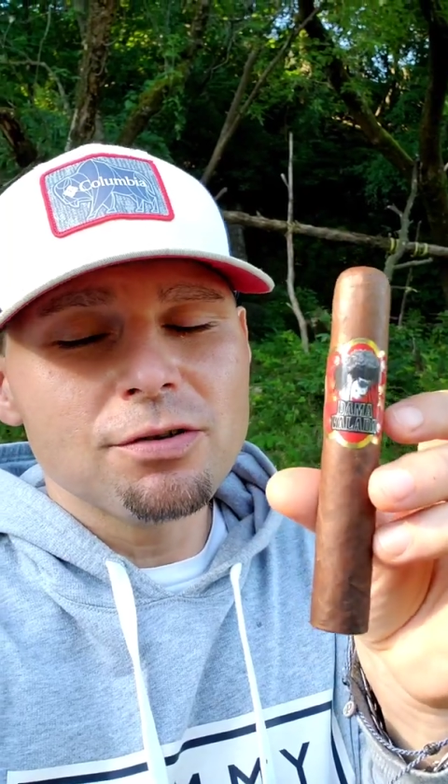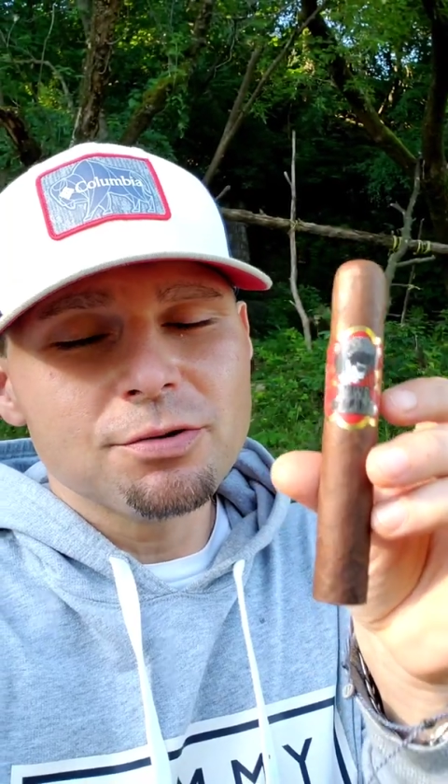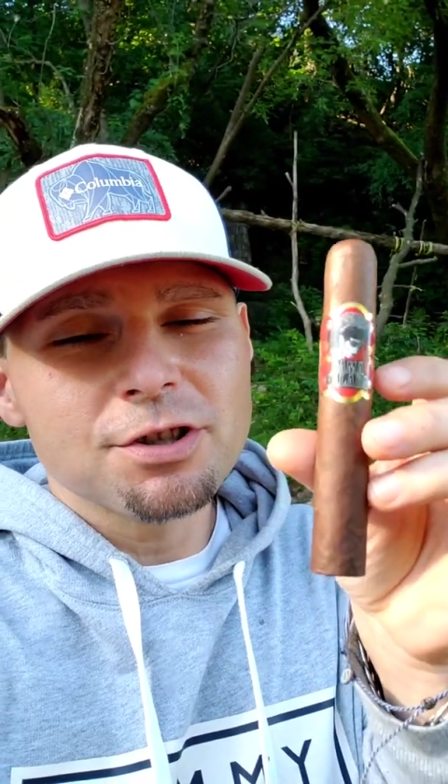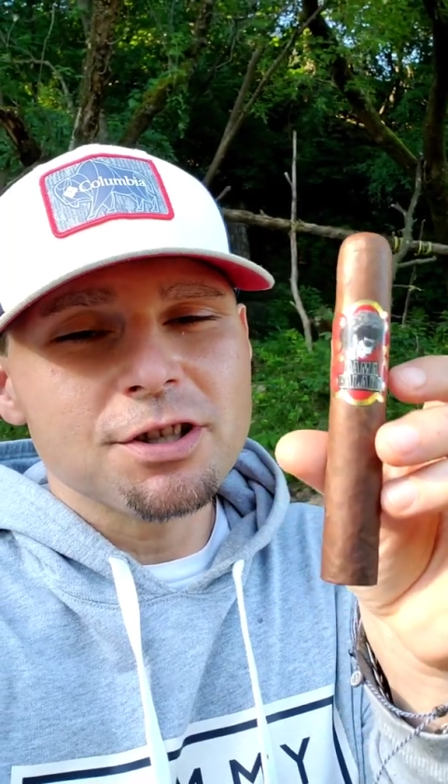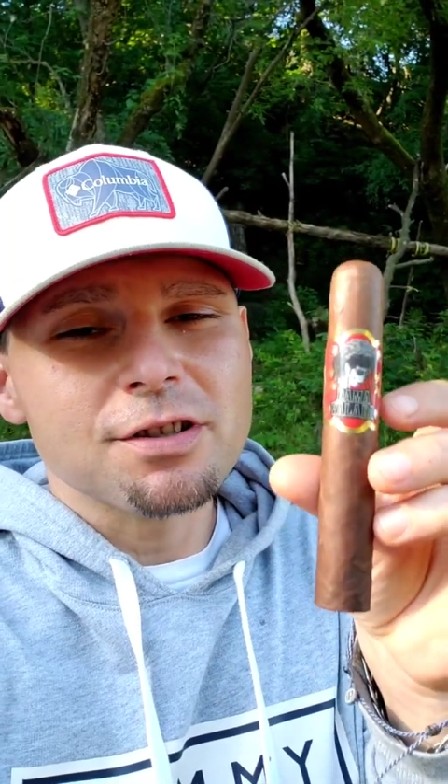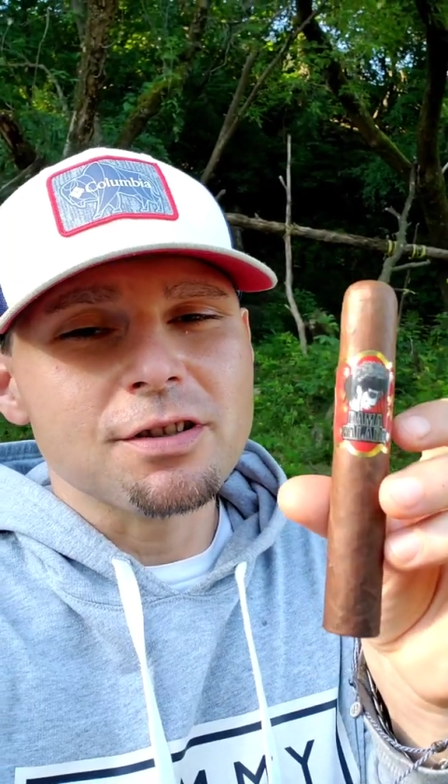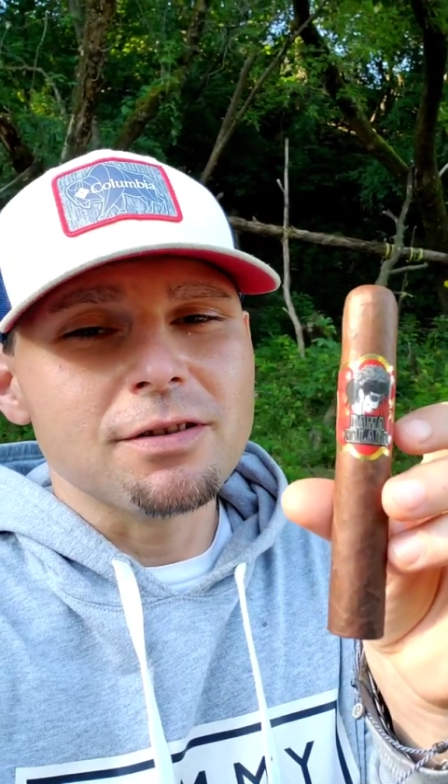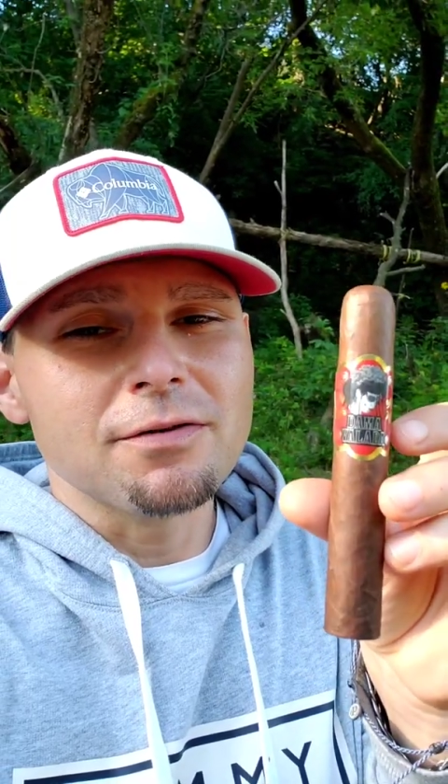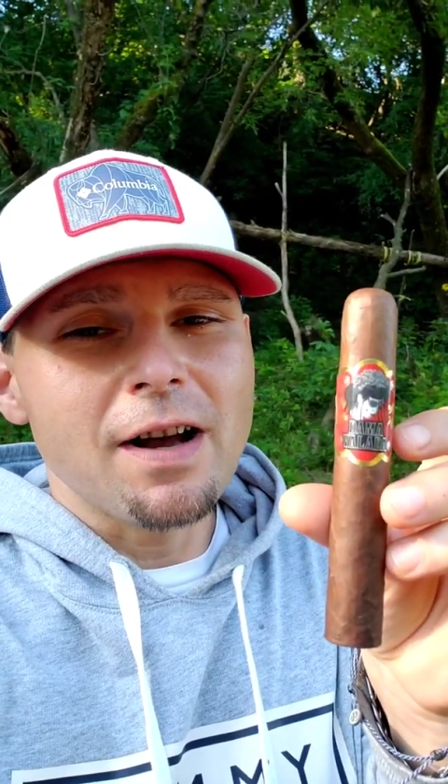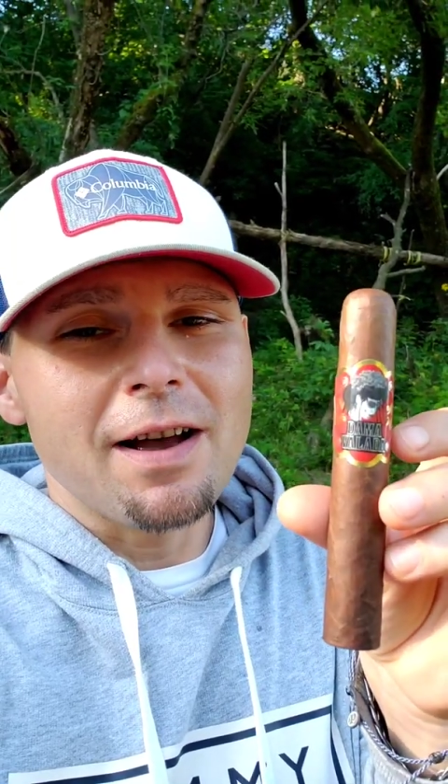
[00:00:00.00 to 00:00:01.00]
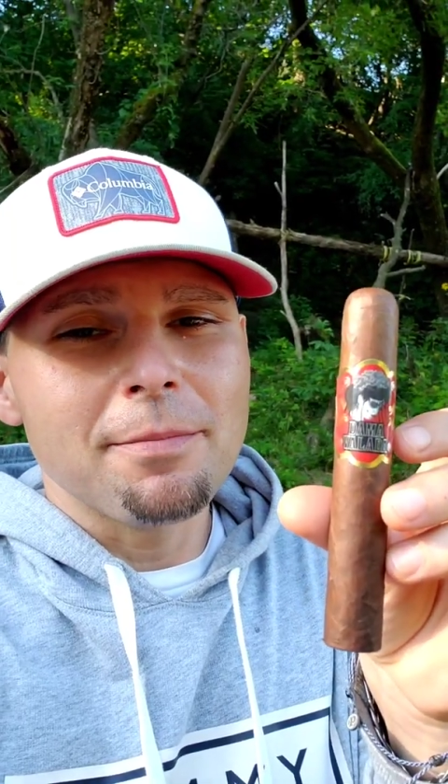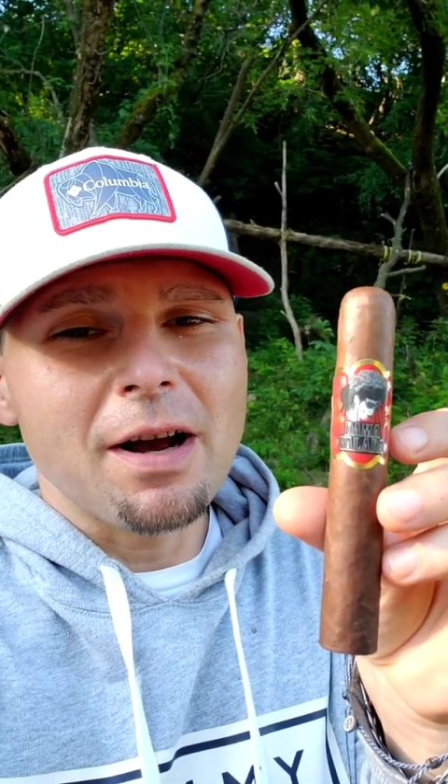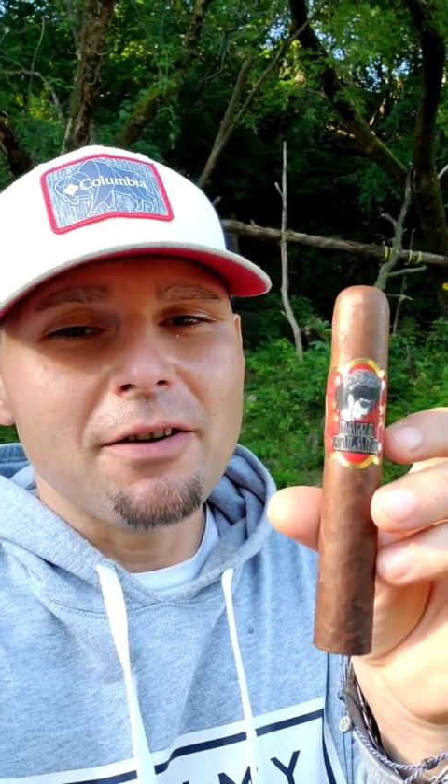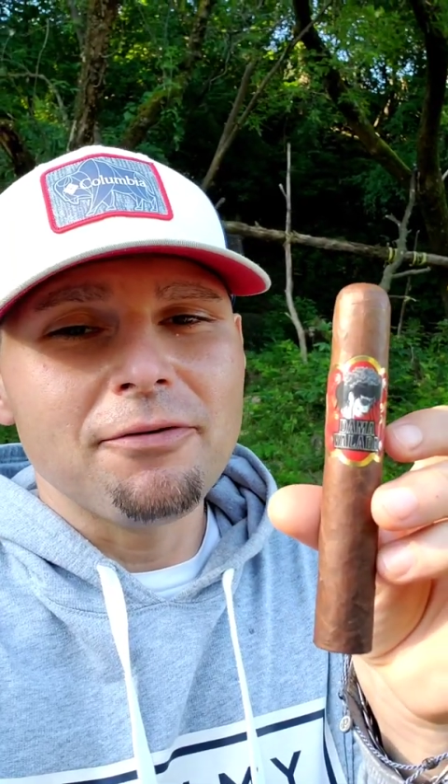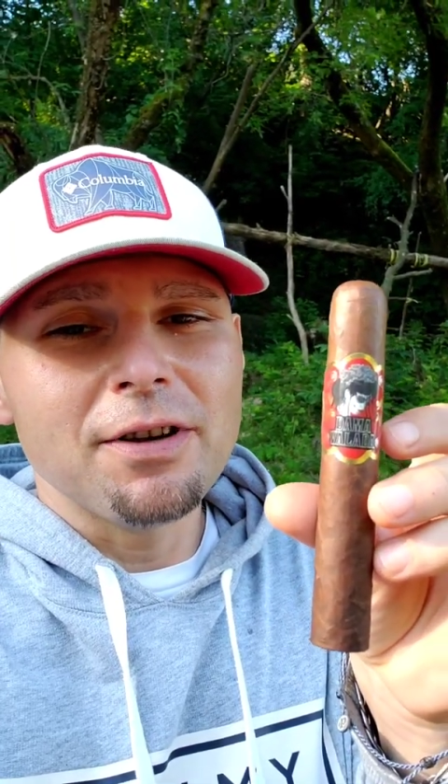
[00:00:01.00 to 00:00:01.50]
which is the
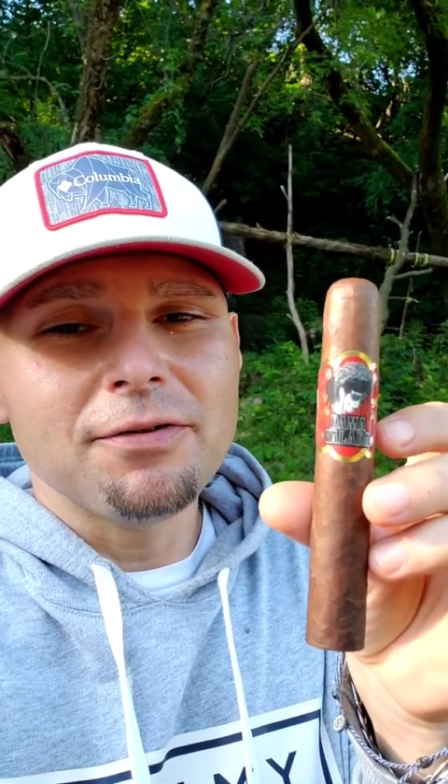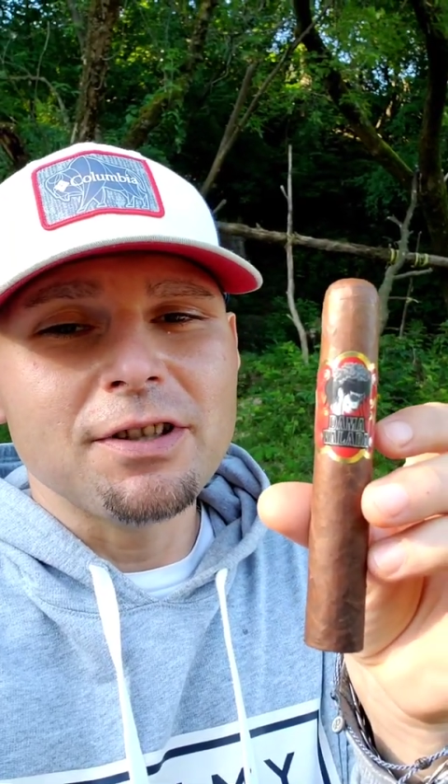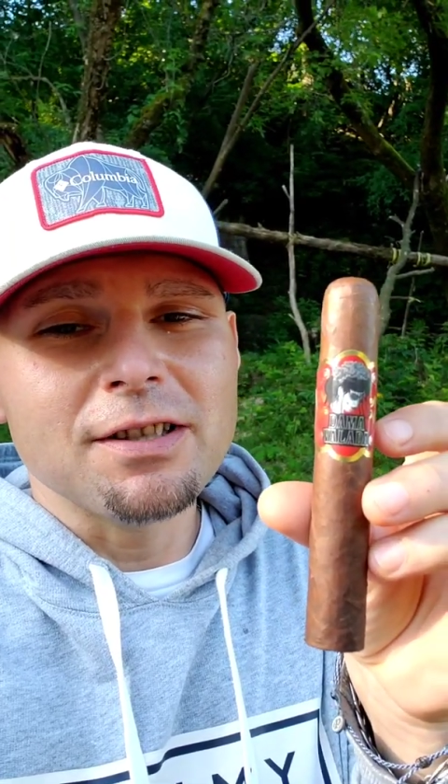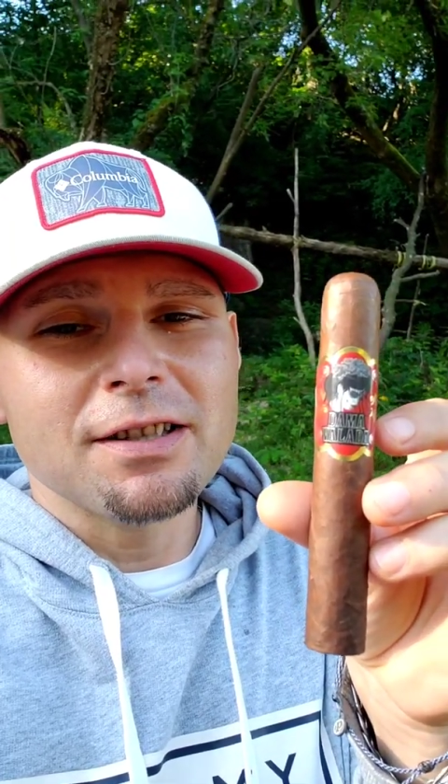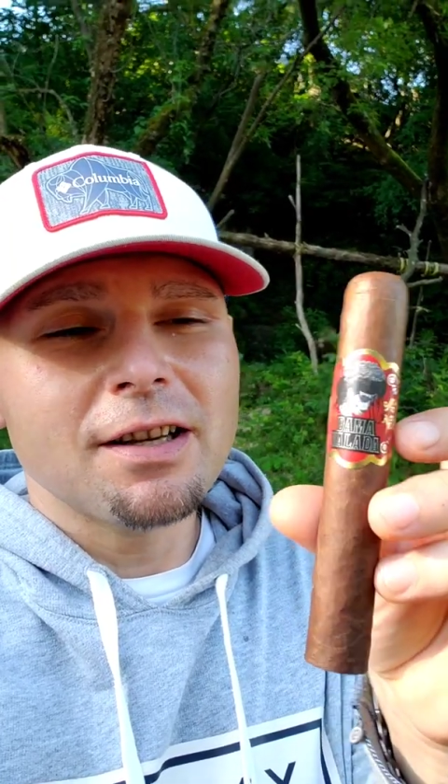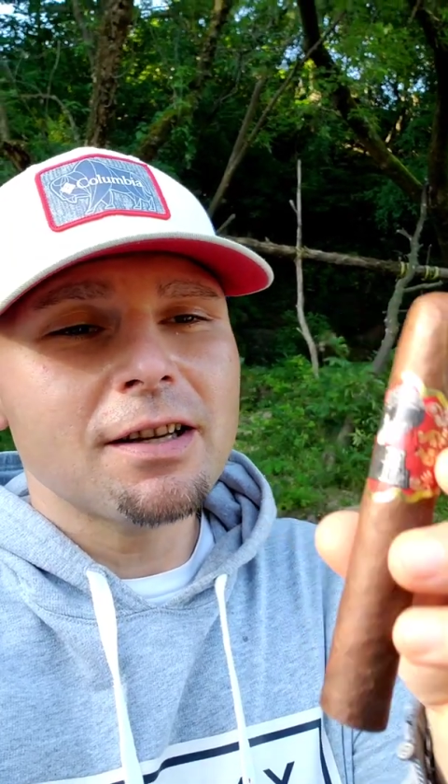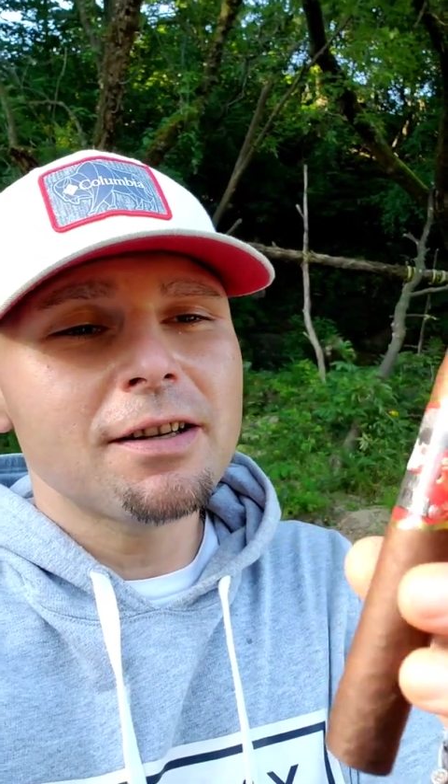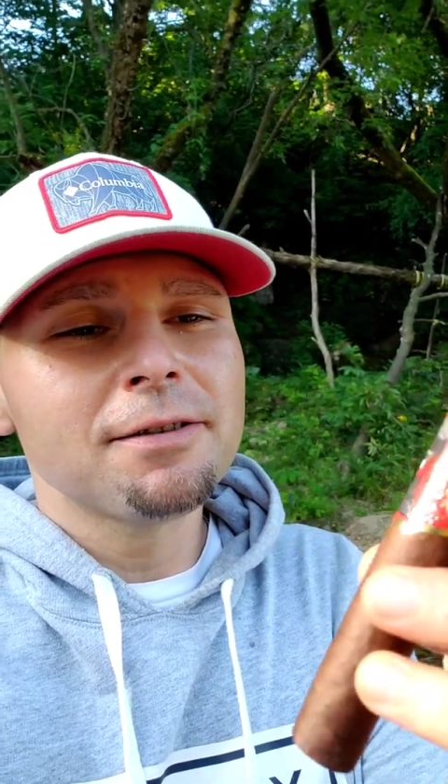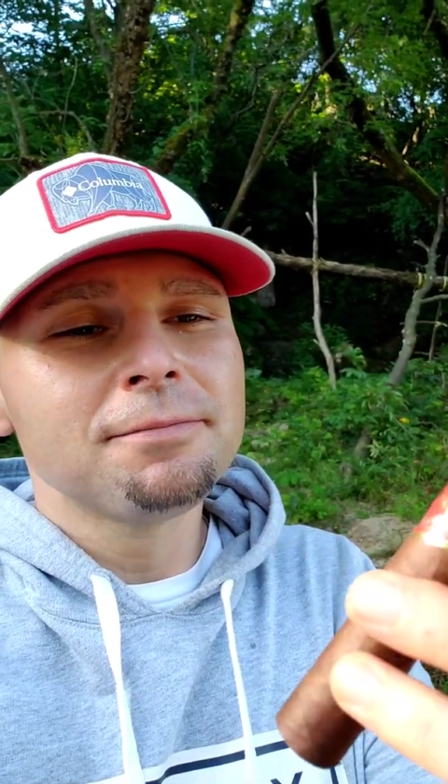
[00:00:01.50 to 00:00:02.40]
5x50 stick.